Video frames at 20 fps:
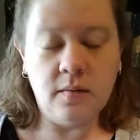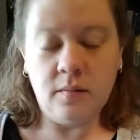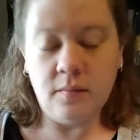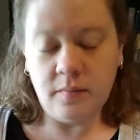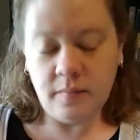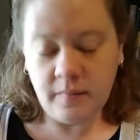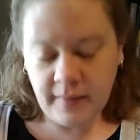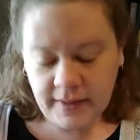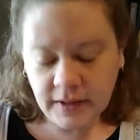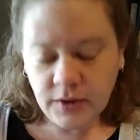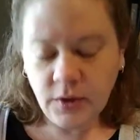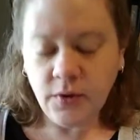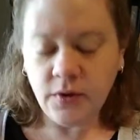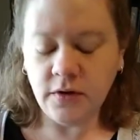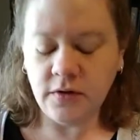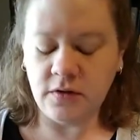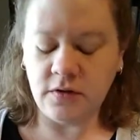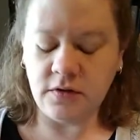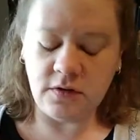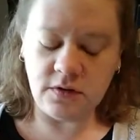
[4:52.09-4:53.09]
"My
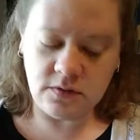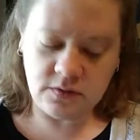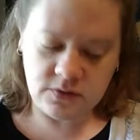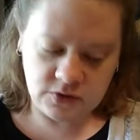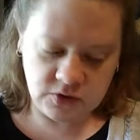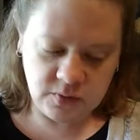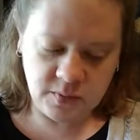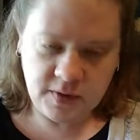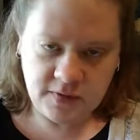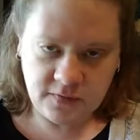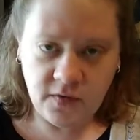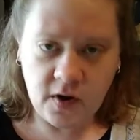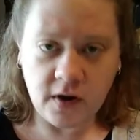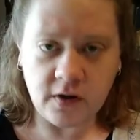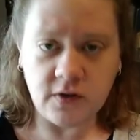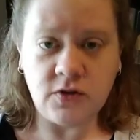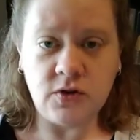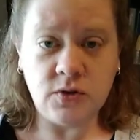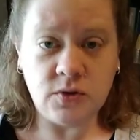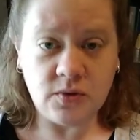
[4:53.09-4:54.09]
lord, you do me far
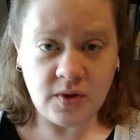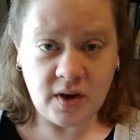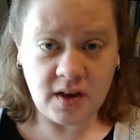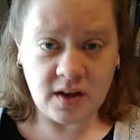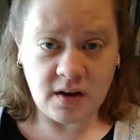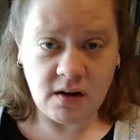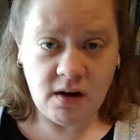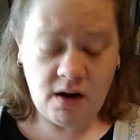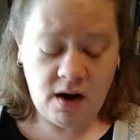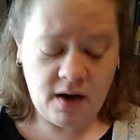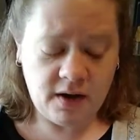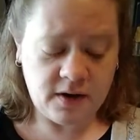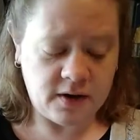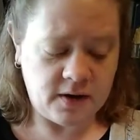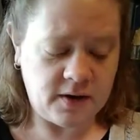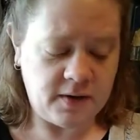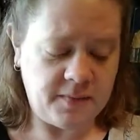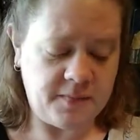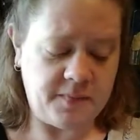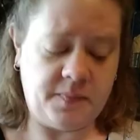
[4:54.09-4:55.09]
too great an
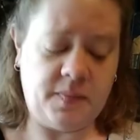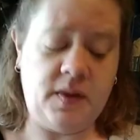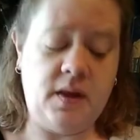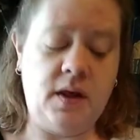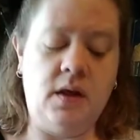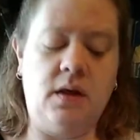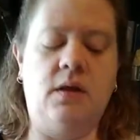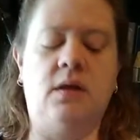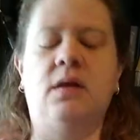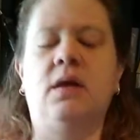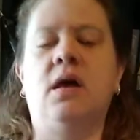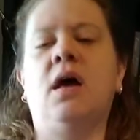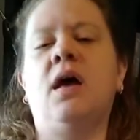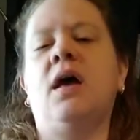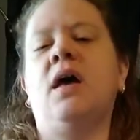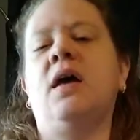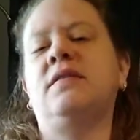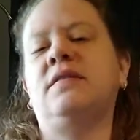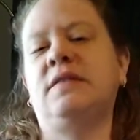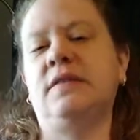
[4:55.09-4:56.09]
honor."
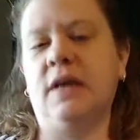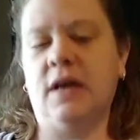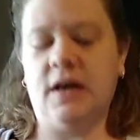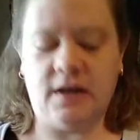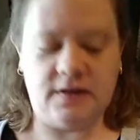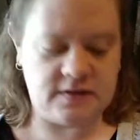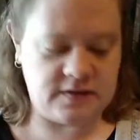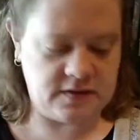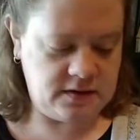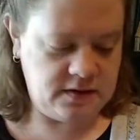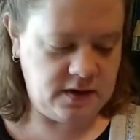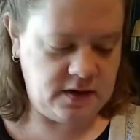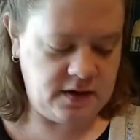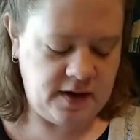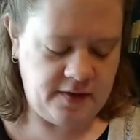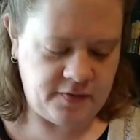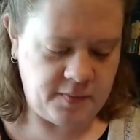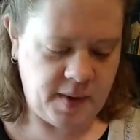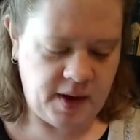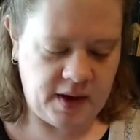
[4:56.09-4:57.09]
Yes,
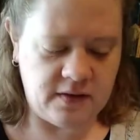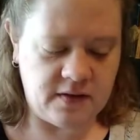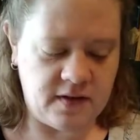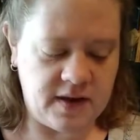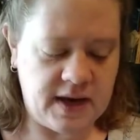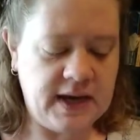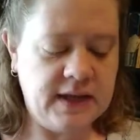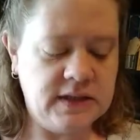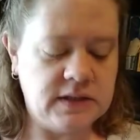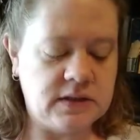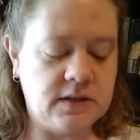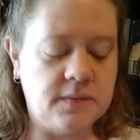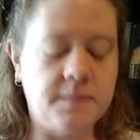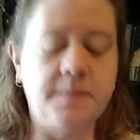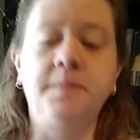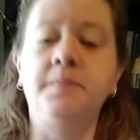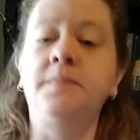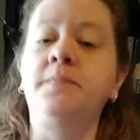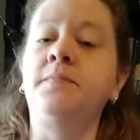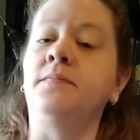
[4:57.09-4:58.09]
never mind that.
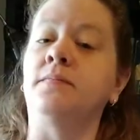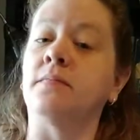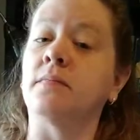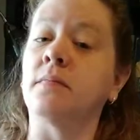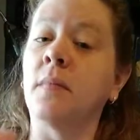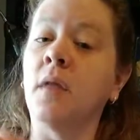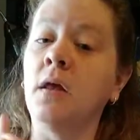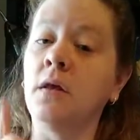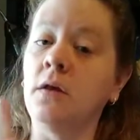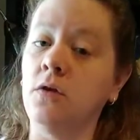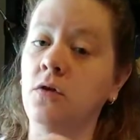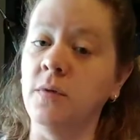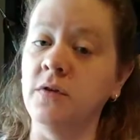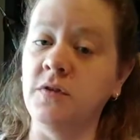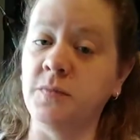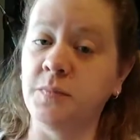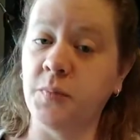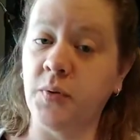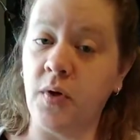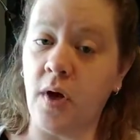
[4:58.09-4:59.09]
You
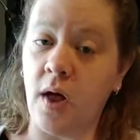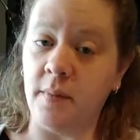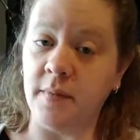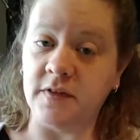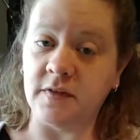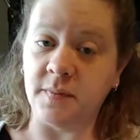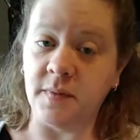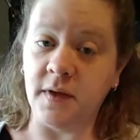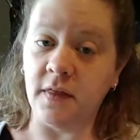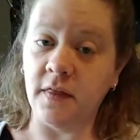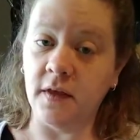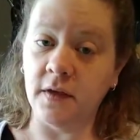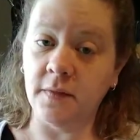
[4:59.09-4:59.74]
must promise me that